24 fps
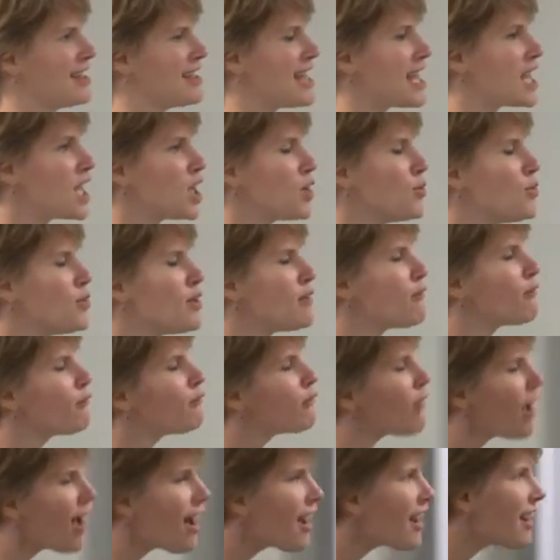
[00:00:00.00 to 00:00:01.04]
They can be
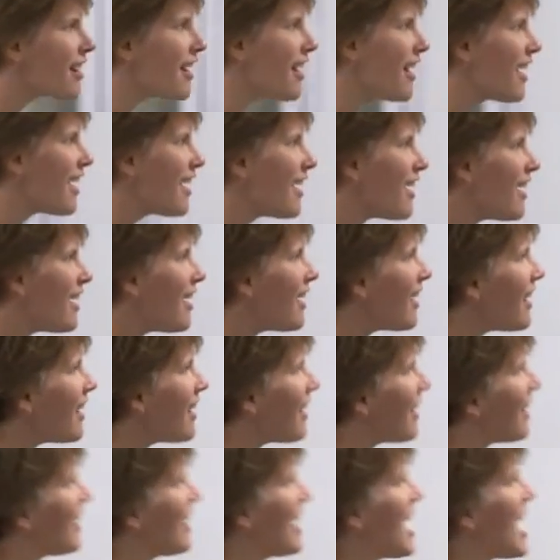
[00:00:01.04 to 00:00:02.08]
fun,
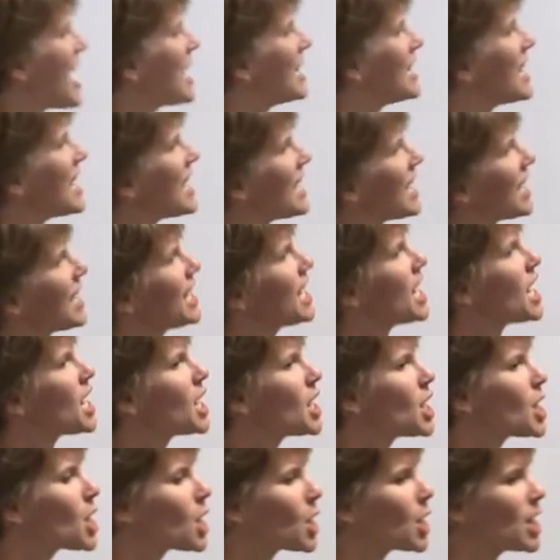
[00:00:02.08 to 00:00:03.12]
and they can
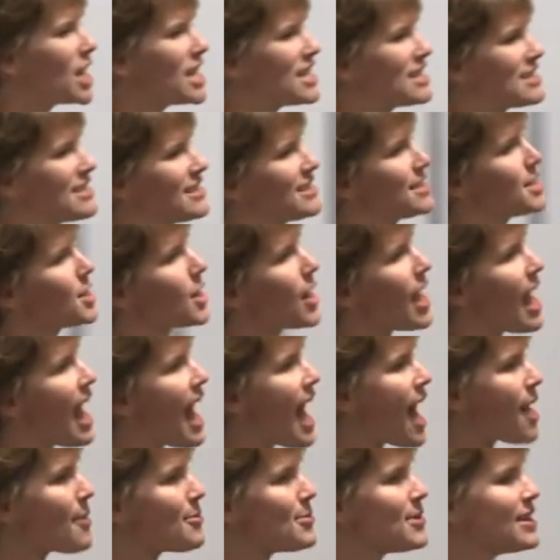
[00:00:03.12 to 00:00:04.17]
increase your
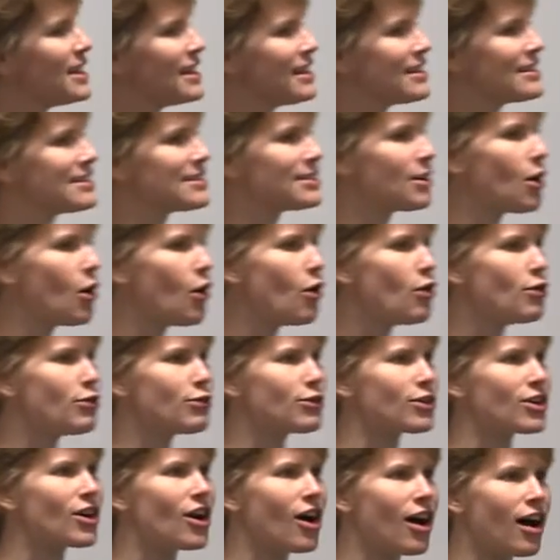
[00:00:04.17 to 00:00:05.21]
happiness
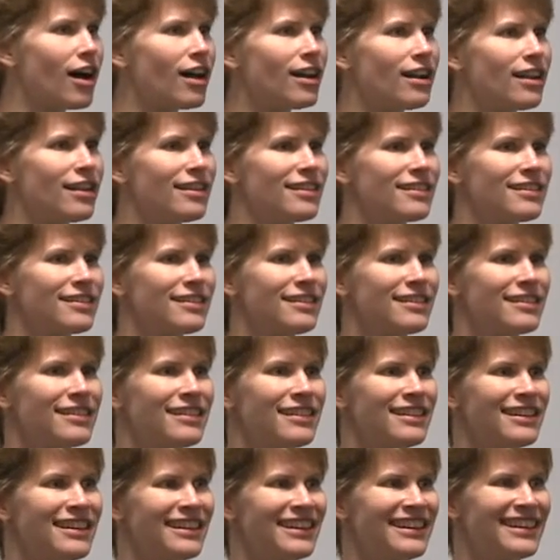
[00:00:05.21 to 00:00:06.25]
overall.
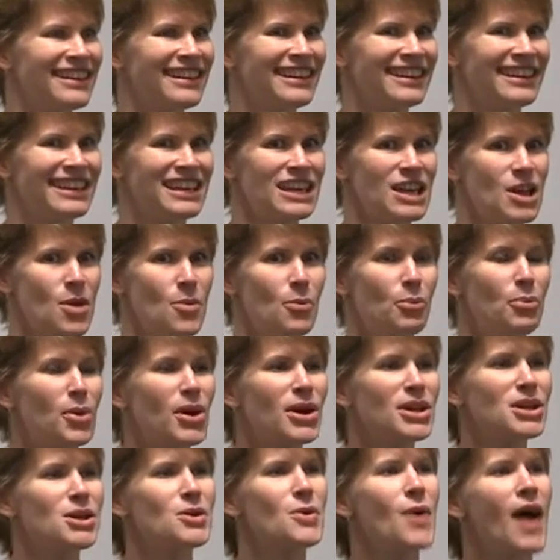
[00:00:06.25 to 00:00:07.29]

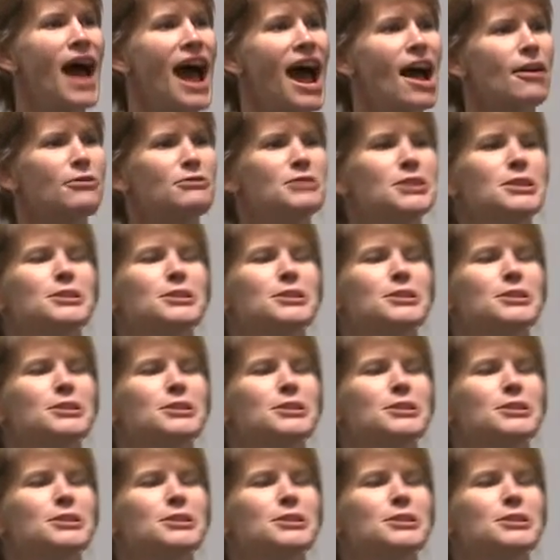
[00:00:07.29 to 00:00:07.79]
But you have